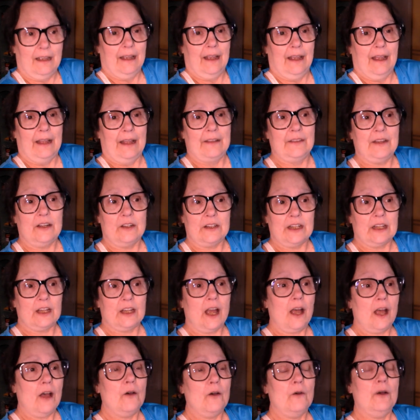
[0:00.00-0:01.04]
And there you
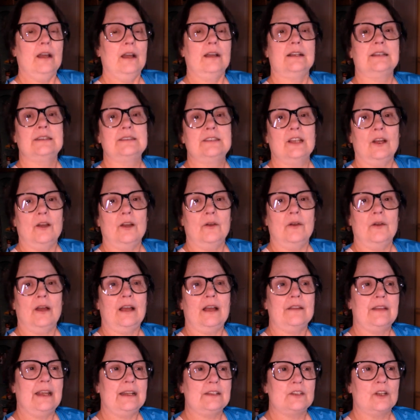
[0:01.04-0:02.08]
go. So
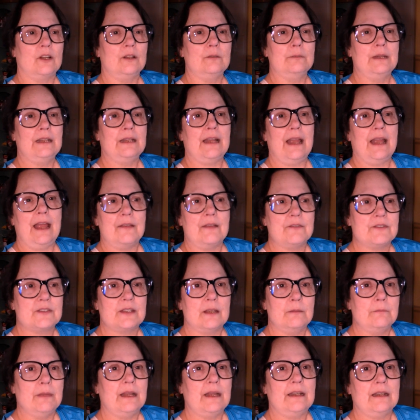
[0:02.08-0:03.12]
they told me to have
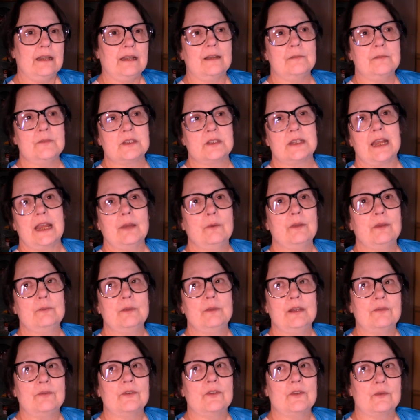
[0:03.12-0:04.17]
somebody come stay with me
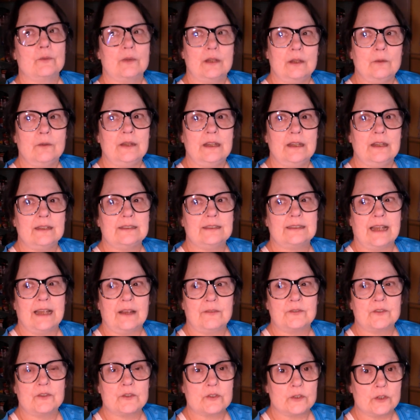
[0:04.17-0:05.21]
for 3 weeks
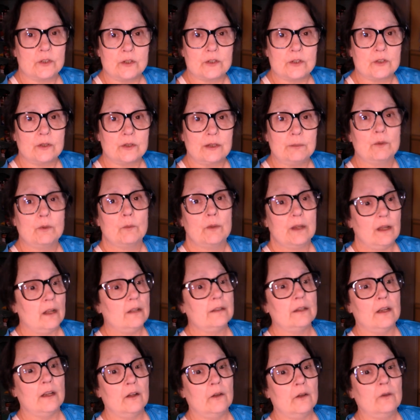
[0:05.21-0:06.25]
after surgery, but we all
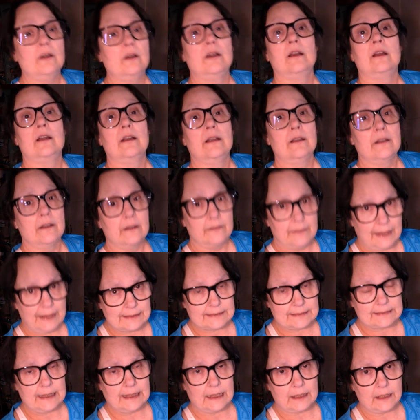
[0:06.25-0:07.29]
know
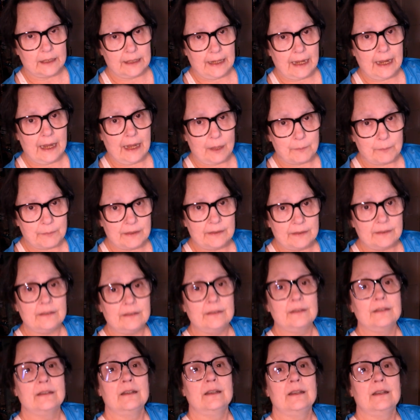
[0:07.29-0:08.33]
that's not going to happen
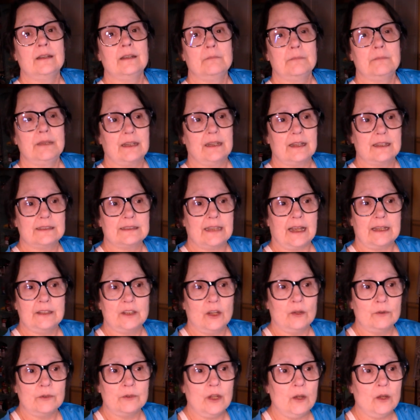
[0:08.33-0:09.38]
because I
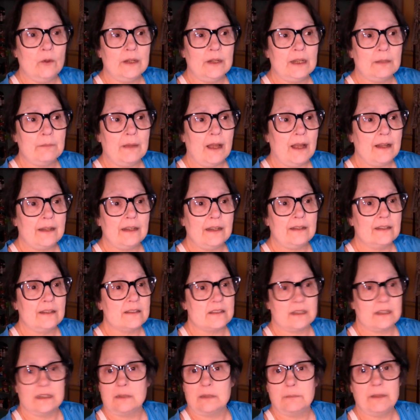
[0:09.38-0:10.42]
don't know anybody that's
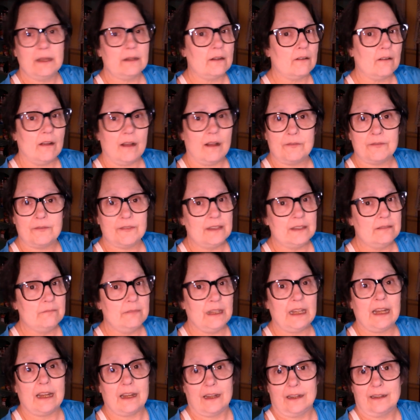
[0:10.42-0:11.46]
any better off than
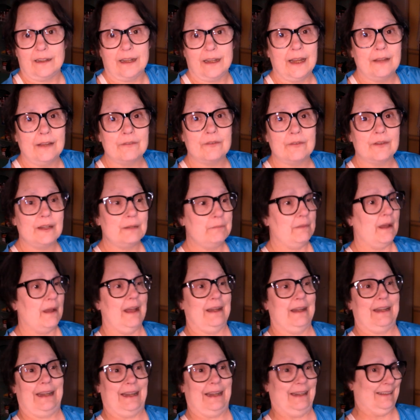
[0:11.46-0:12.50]
me.
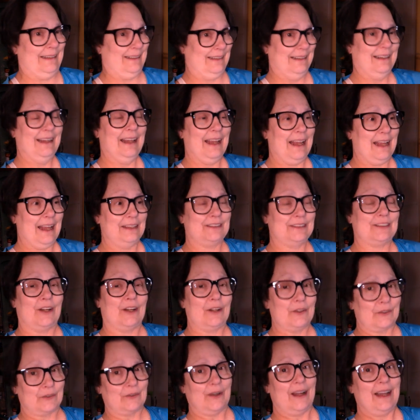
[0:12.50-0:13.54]
Everybody has
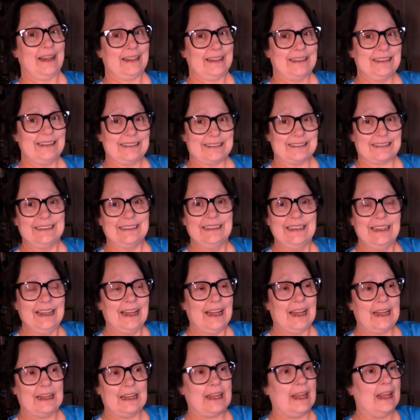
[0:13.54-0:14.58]
arthritis
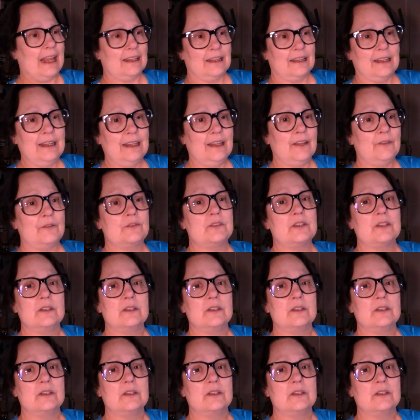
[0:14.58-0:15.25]
and can't lift,